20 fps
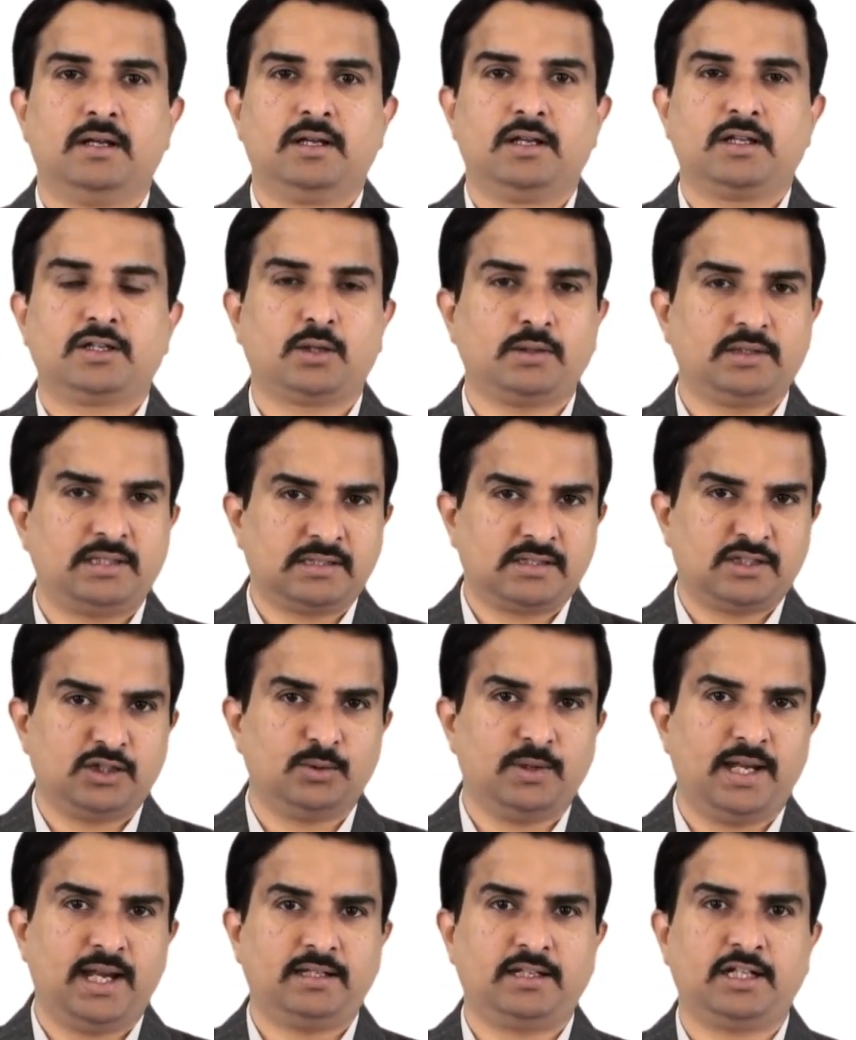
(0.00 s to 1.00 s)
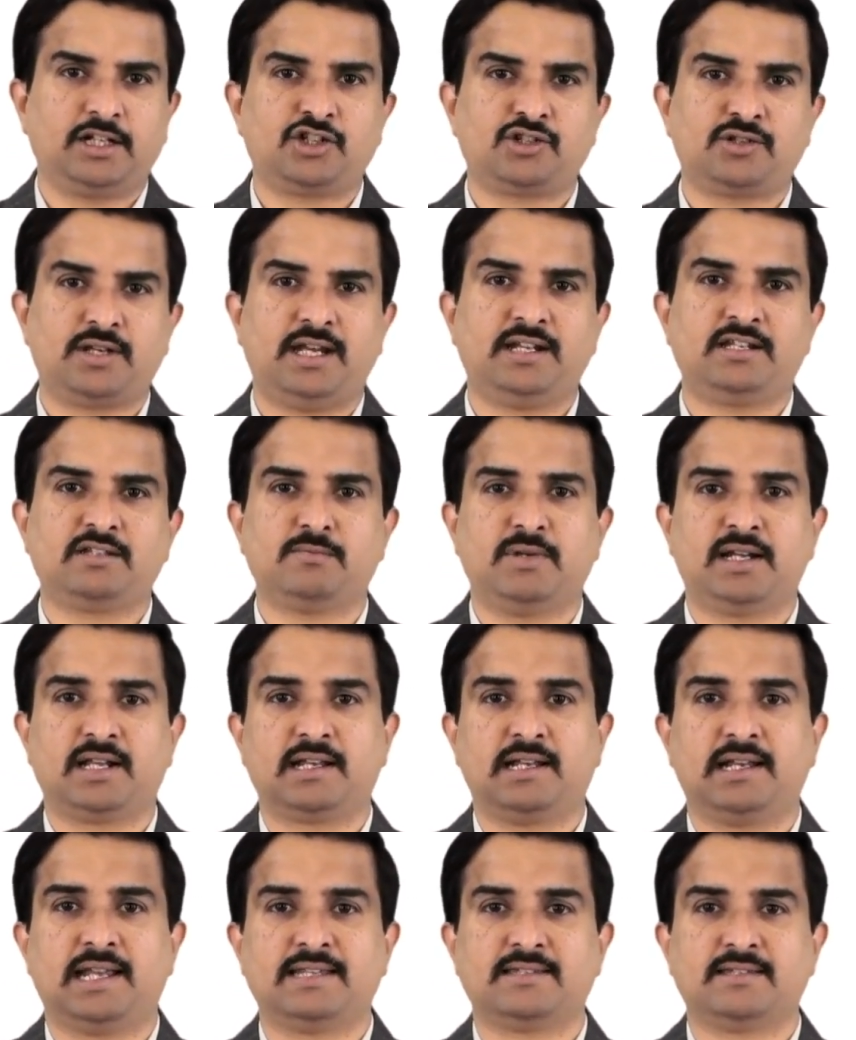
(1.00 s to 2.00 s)
So this United States
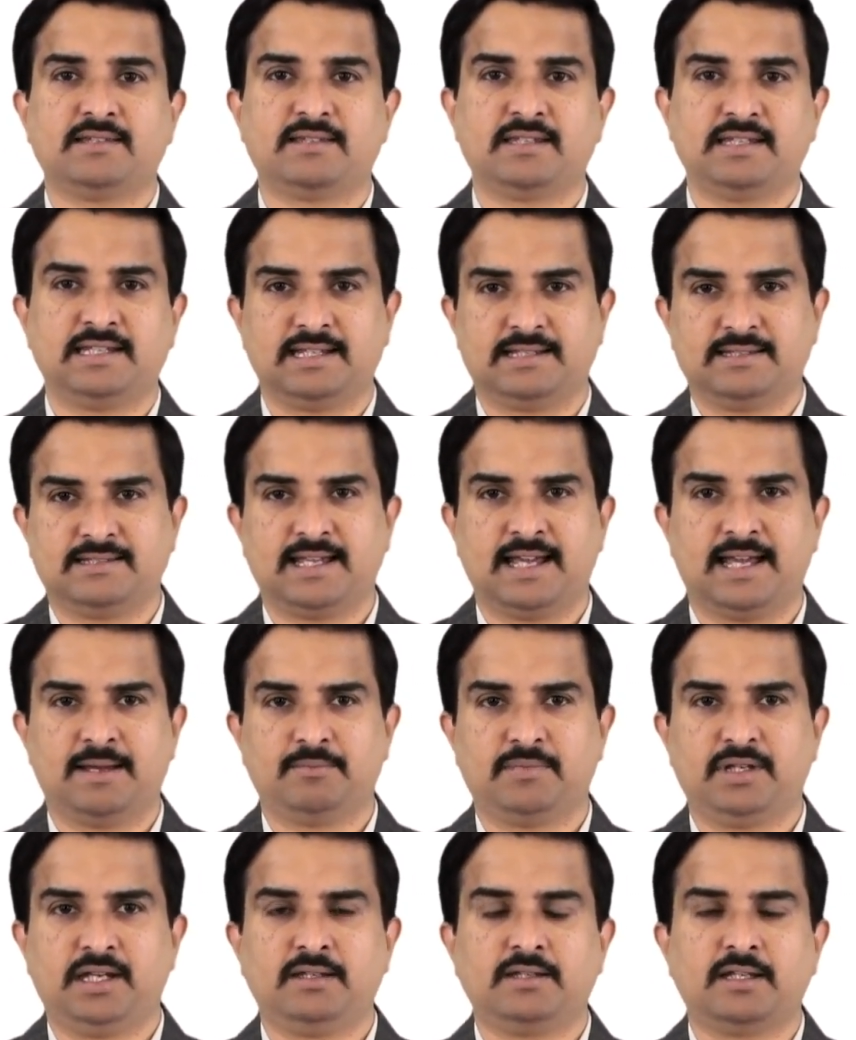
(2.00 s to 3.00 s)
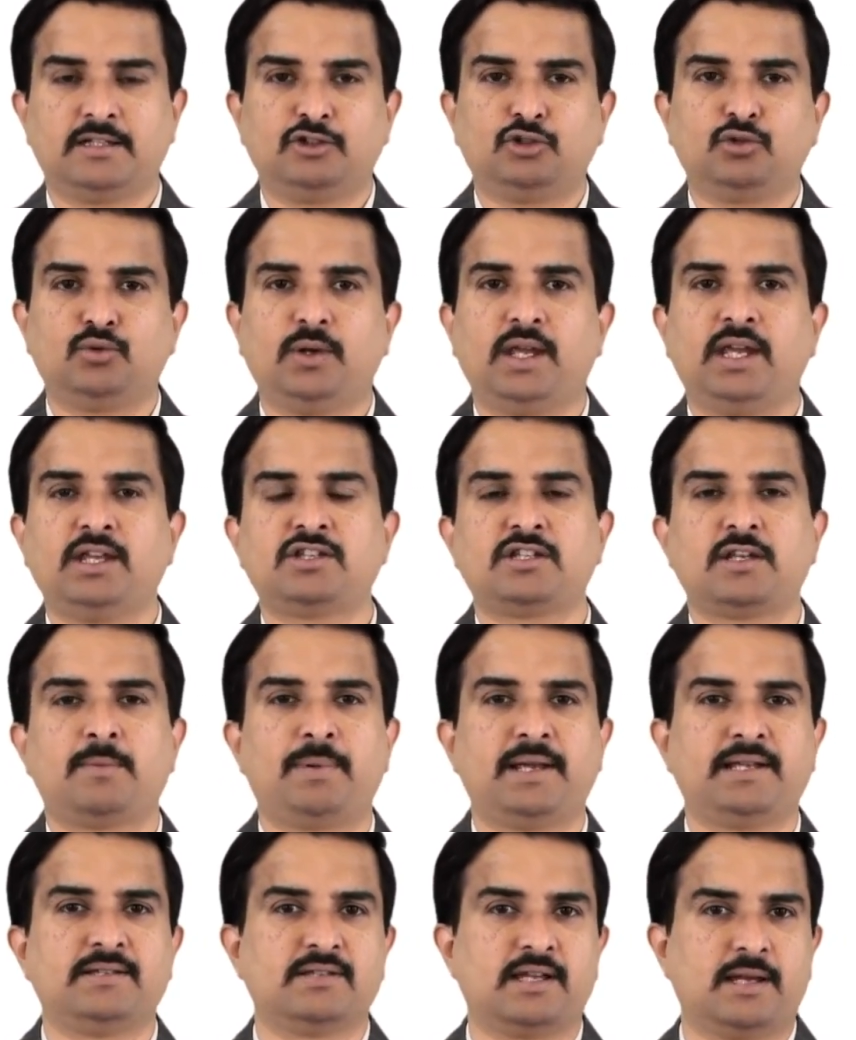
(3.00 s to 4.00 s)
Medical Licensing Exam is a
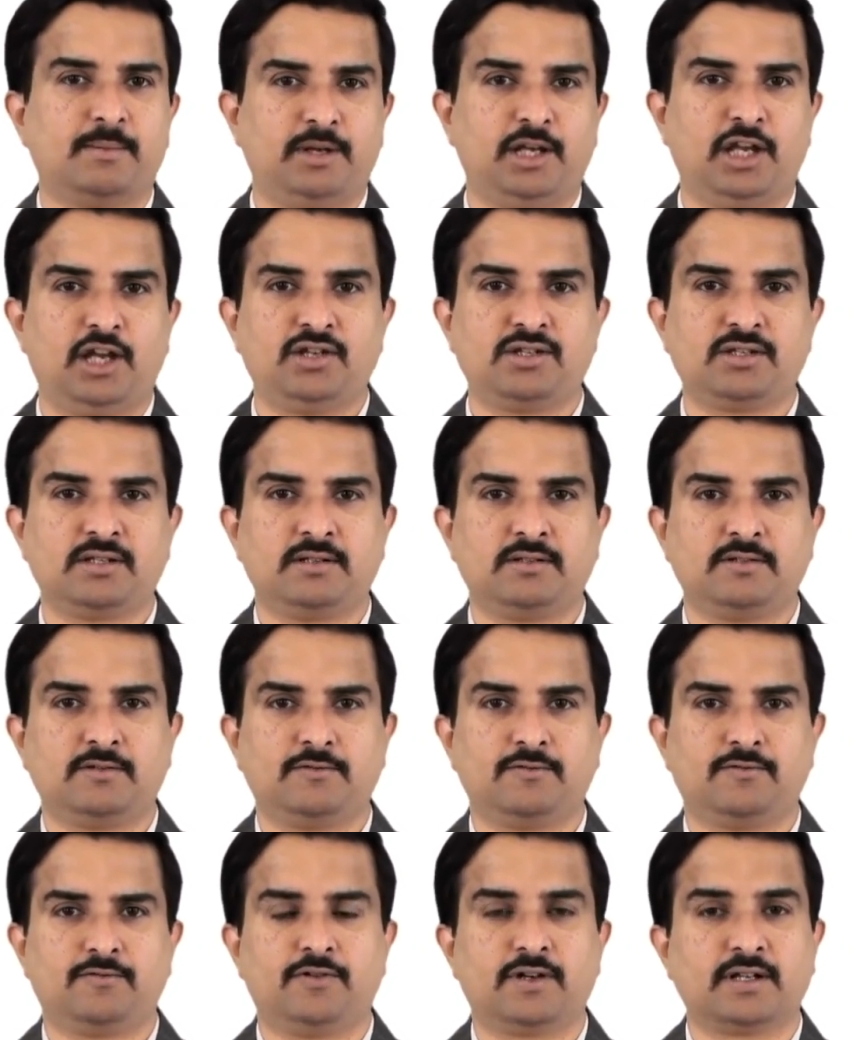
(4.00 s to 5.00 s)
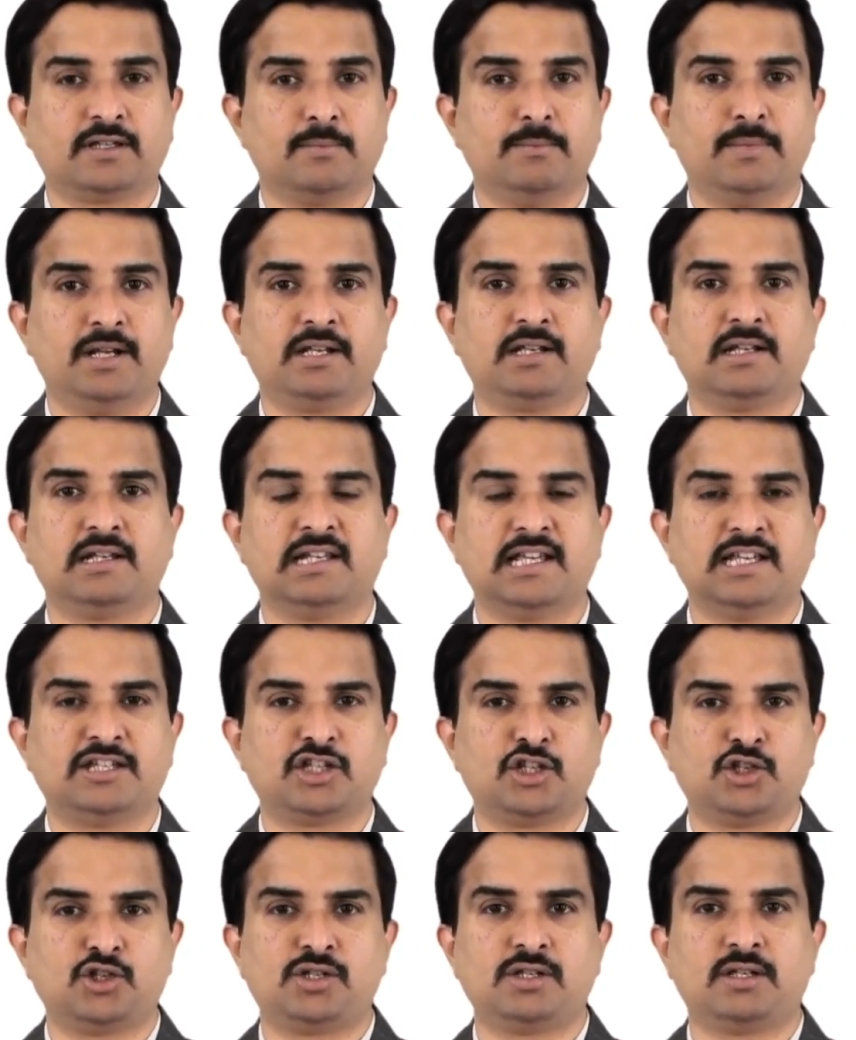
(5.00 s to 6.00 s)
3-step examination for the medical
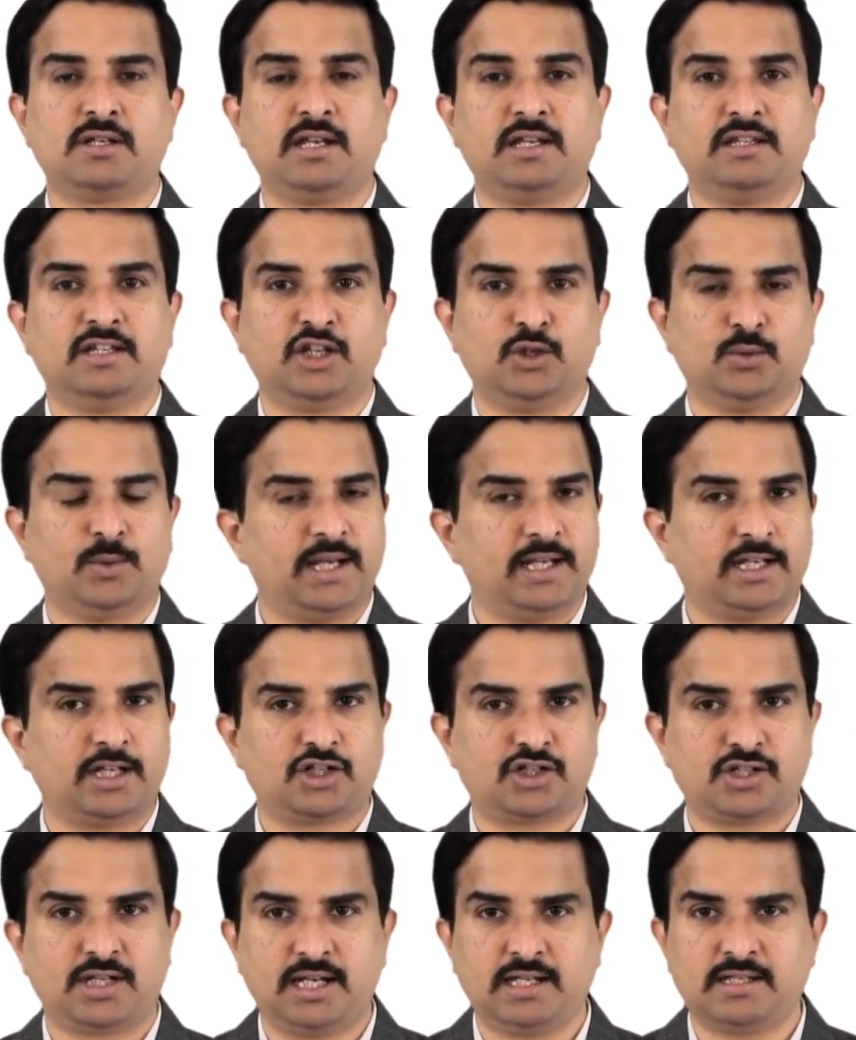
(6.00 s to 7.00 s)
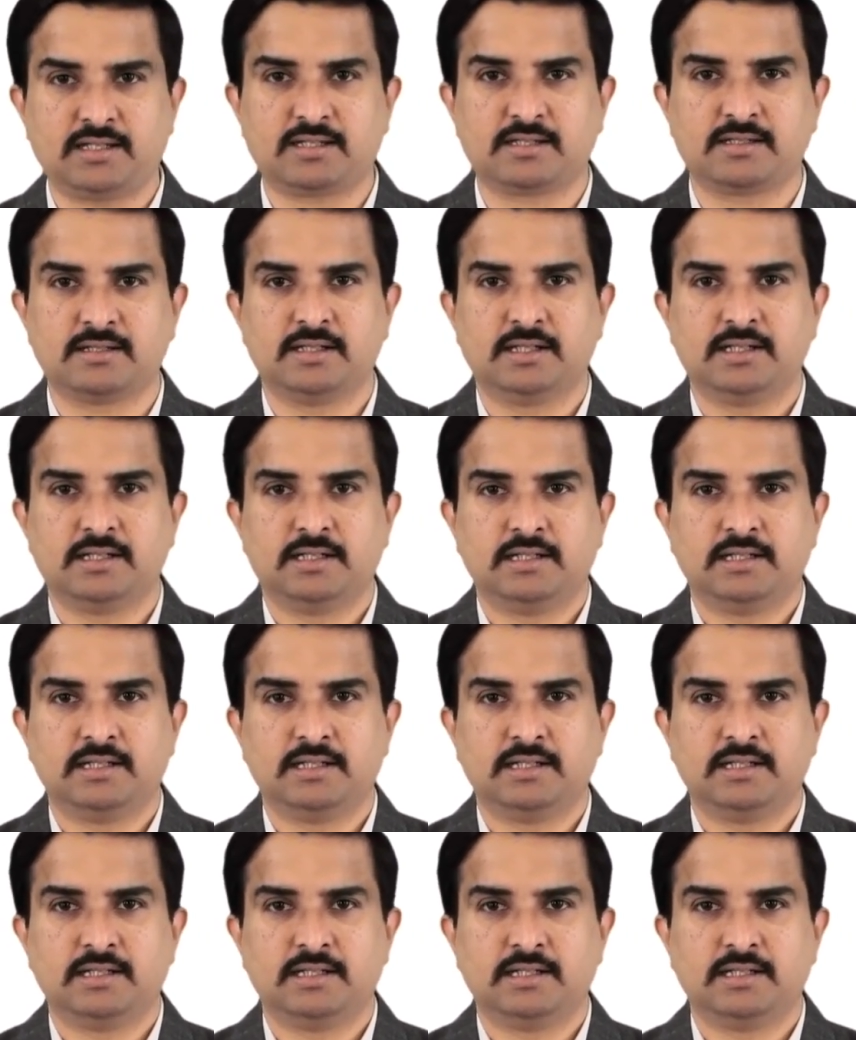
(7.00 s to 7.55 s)
licensure in the United States,